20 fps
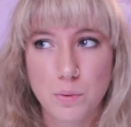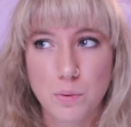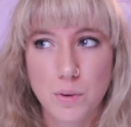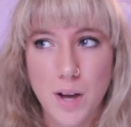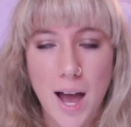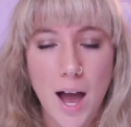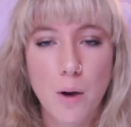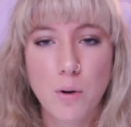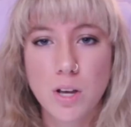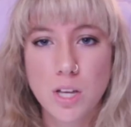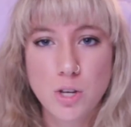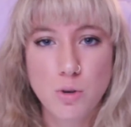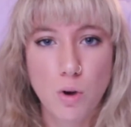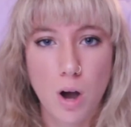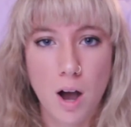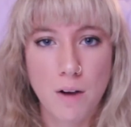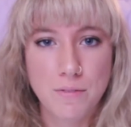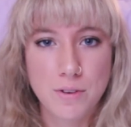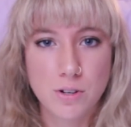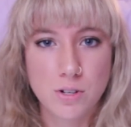how can you
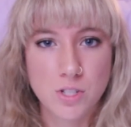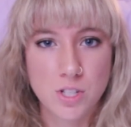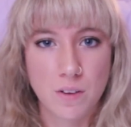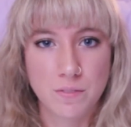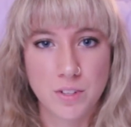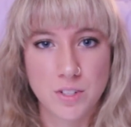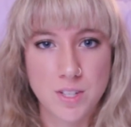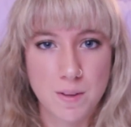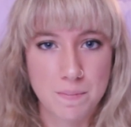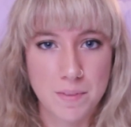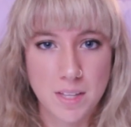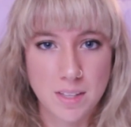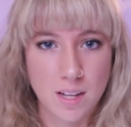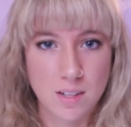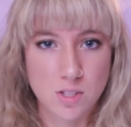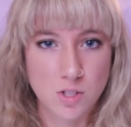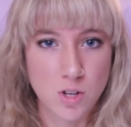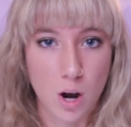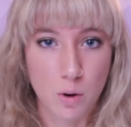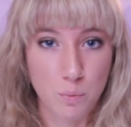offer yourself to something
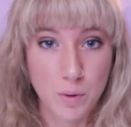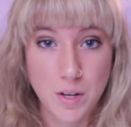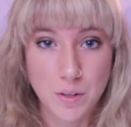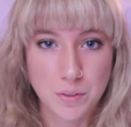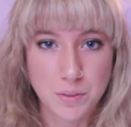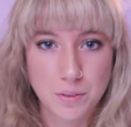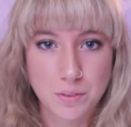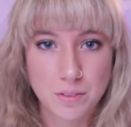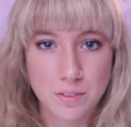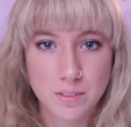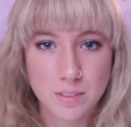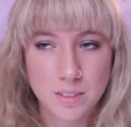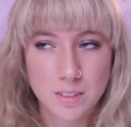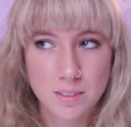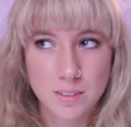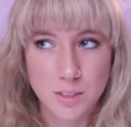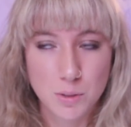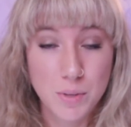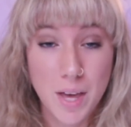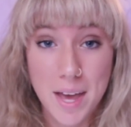that's not real?
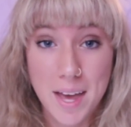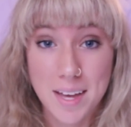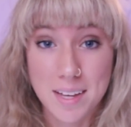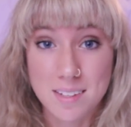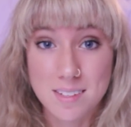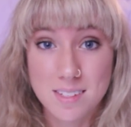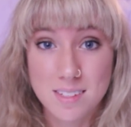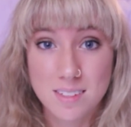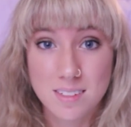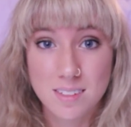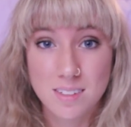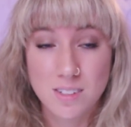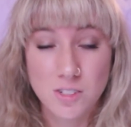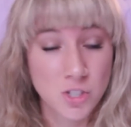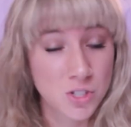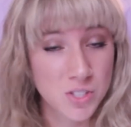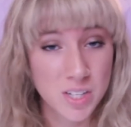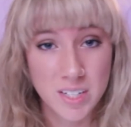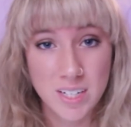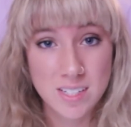You can't.
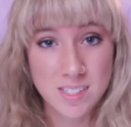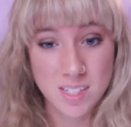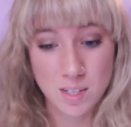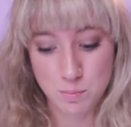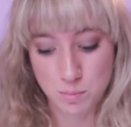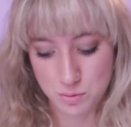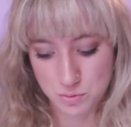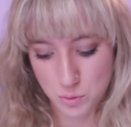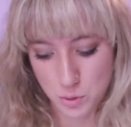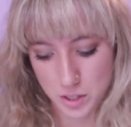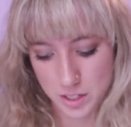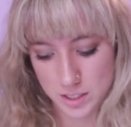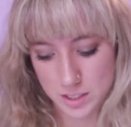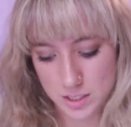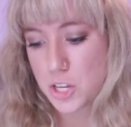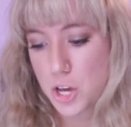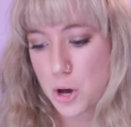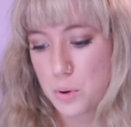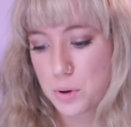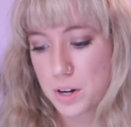Just like I said before,
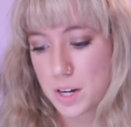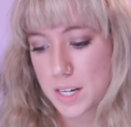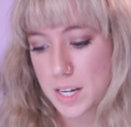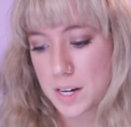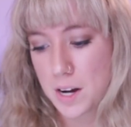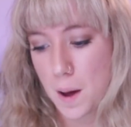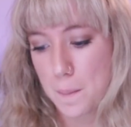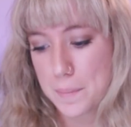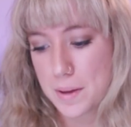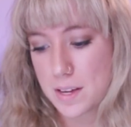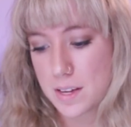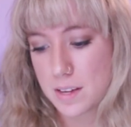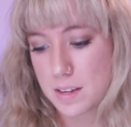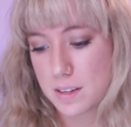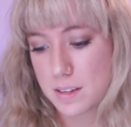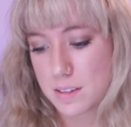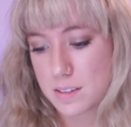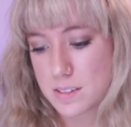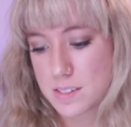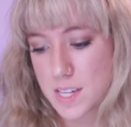yoga cannot be
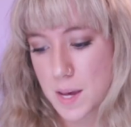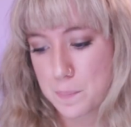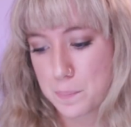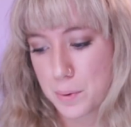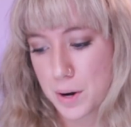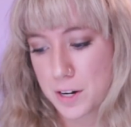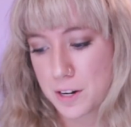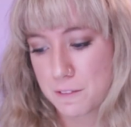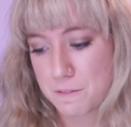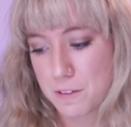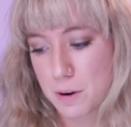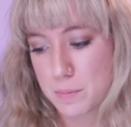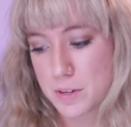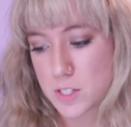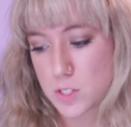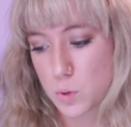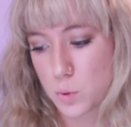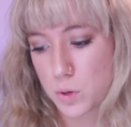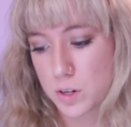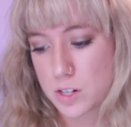separated from
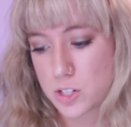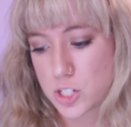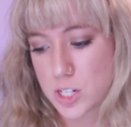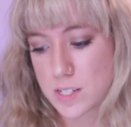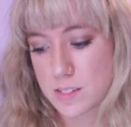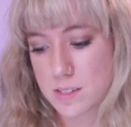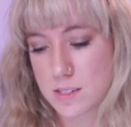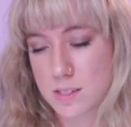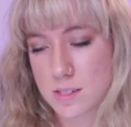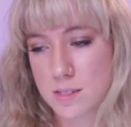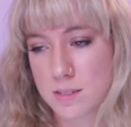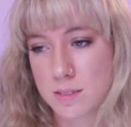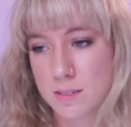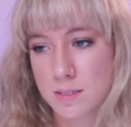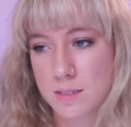its origins.